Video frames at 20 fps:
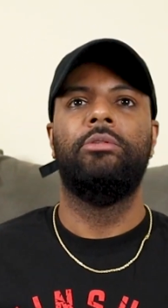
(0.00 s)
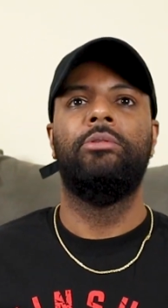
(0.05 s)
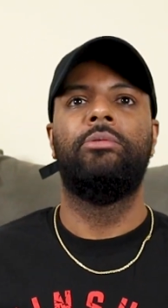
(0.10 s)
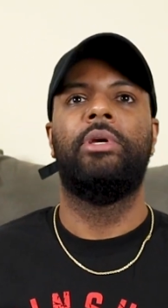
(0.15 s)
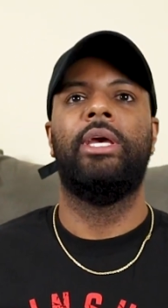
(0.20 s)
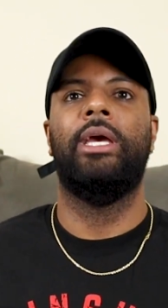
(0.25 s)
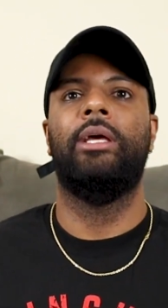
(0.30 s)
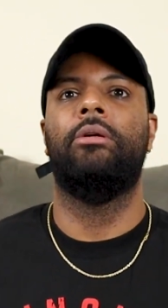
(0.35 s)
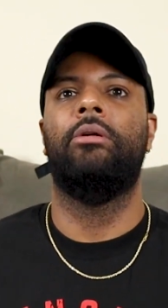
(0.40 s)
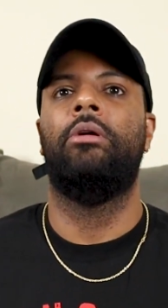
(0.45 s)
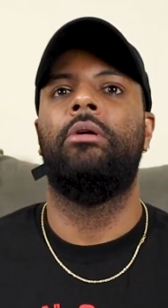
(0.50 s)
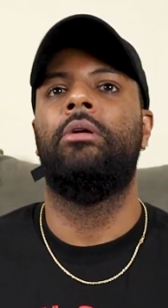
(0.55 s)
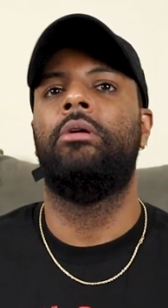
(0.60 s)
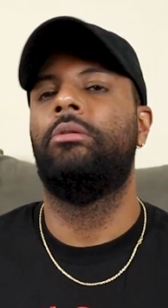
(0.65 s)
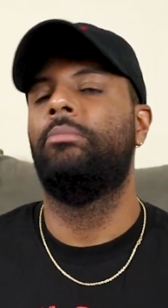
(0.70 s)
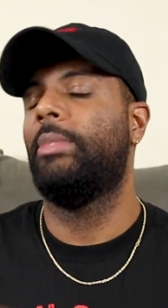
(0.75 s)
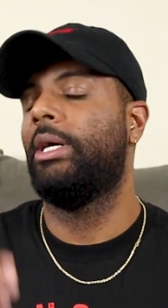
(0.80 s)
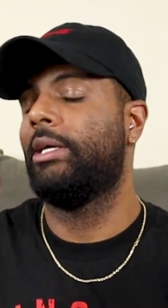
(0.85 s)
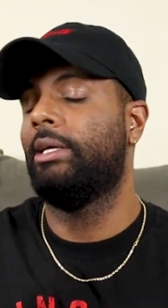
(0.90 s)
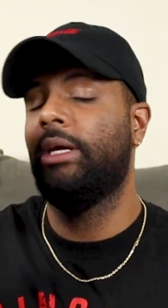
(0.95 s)
you can't,
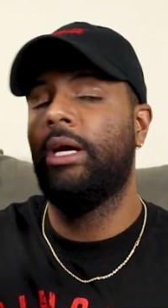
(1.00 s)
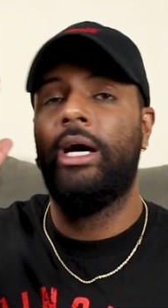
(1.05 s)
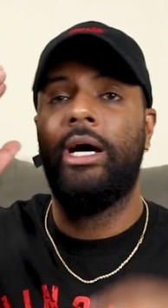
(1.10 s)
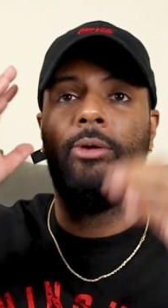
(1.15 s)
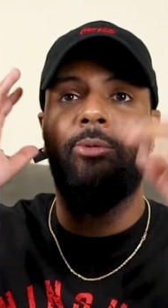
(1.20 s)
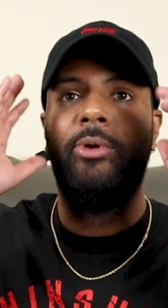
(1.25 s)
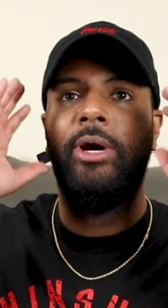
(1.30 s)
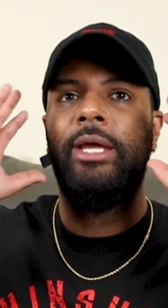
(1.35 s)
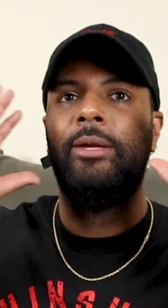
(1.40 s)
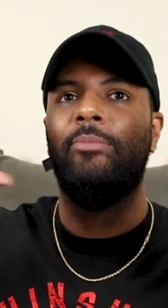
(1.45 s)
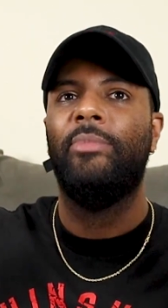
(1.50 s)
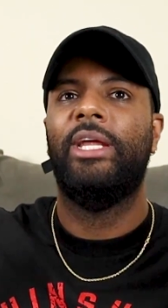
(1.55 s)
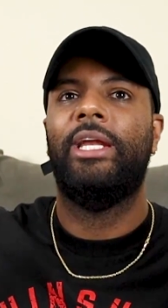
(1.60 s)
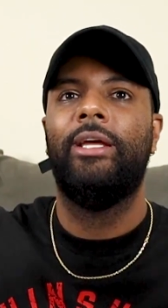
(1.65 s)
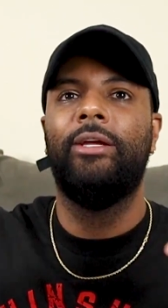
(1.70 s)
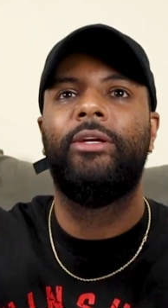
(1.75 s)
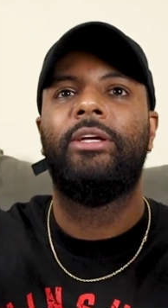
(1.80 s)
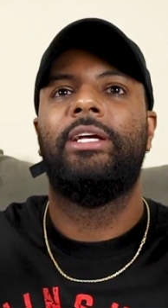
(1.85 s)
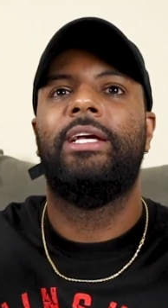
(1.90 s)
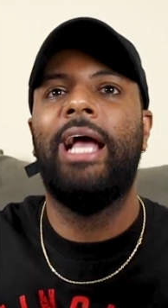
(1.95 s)
oh my God, wait a
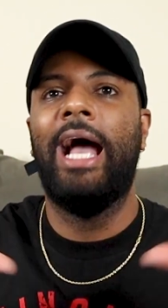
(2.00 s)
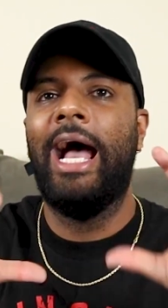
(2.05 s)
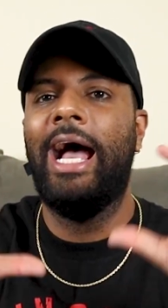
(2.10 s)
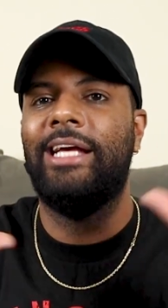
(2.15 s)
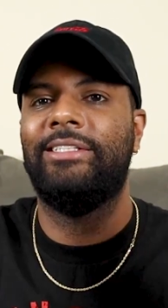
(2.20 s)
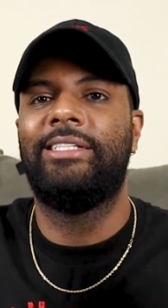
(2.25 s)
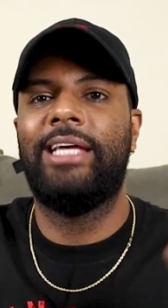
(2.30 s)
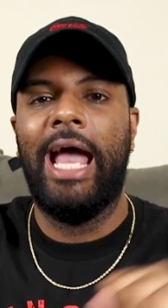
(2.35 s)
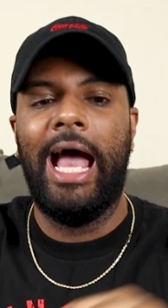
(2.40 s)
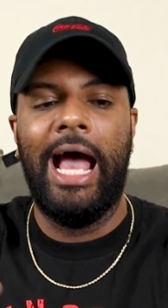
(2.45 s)
minute. Guys,